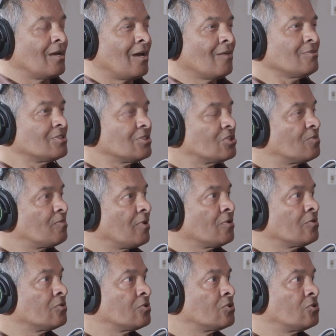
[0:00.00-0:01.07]
I was
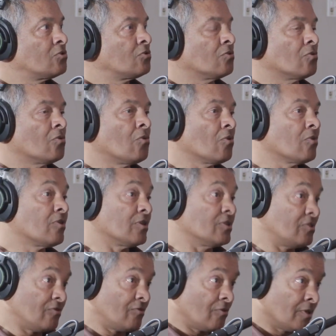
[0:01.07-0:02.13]
exposed to
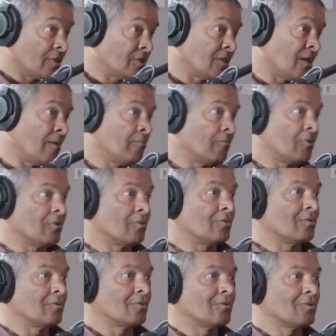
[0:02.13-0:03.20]
authors, for example,
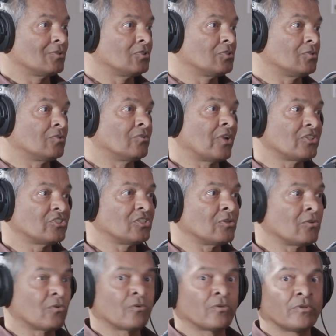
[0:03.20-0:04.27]
to
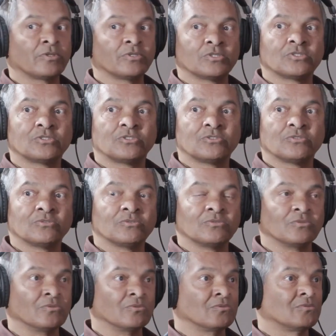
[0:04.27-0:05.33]
Russian authors,
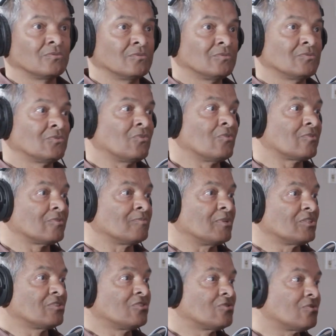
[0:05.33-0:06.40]
to
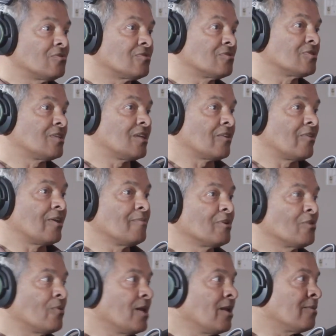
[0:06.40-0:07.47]
British authors like
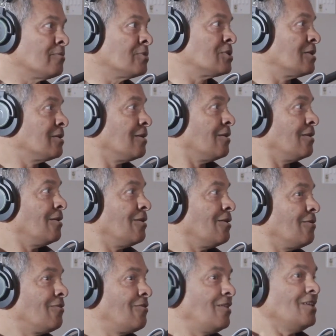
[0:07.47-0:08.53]
Raymond Williams,
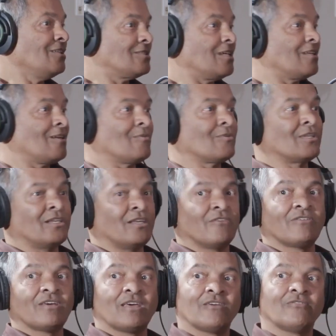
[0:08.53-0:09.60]
things that I would
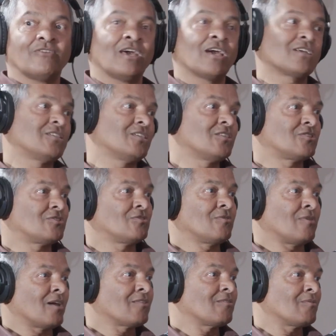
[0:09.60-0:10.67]
never have access
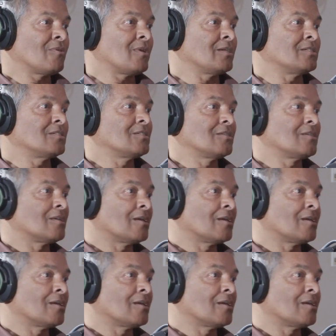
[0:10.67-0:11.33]
to otherwise.